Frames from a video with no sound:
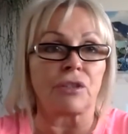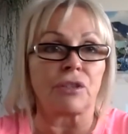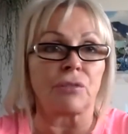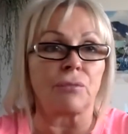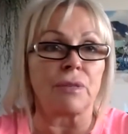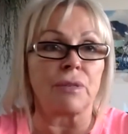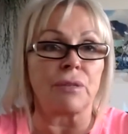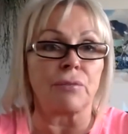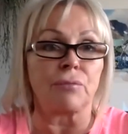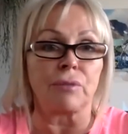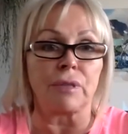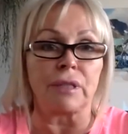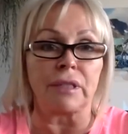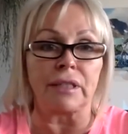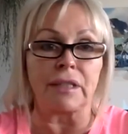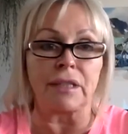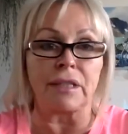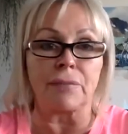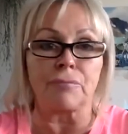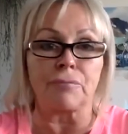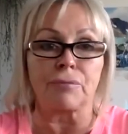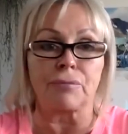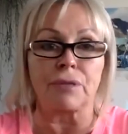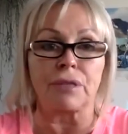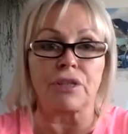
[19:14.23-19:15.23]
And we really
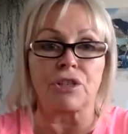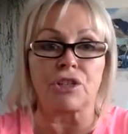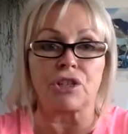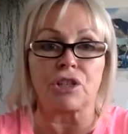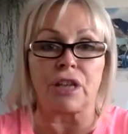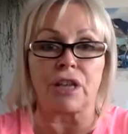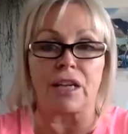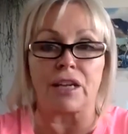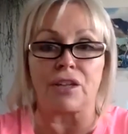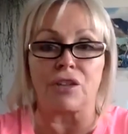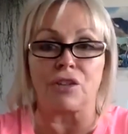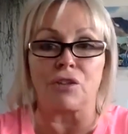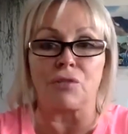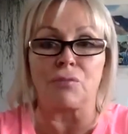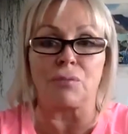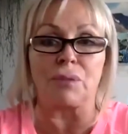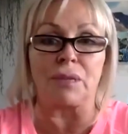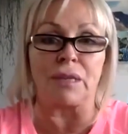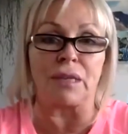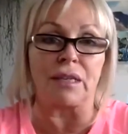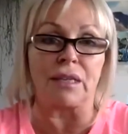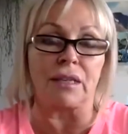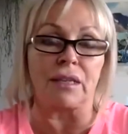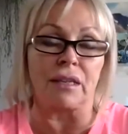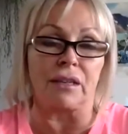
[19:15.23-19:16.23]
appreciate you
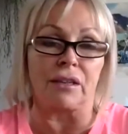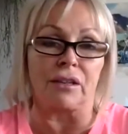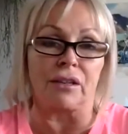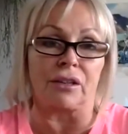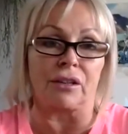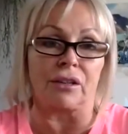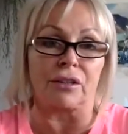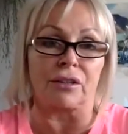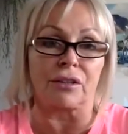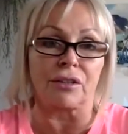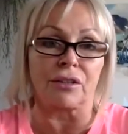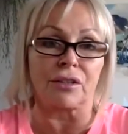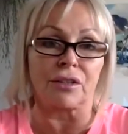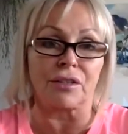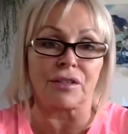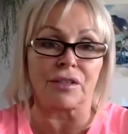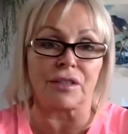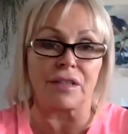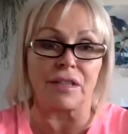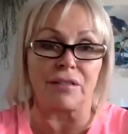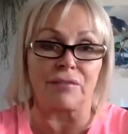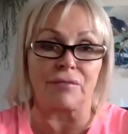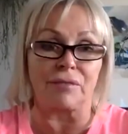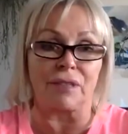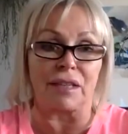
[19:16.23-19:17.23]
being here this
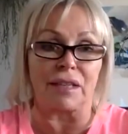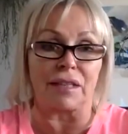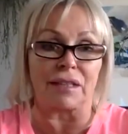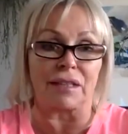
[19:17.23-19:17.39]
evening.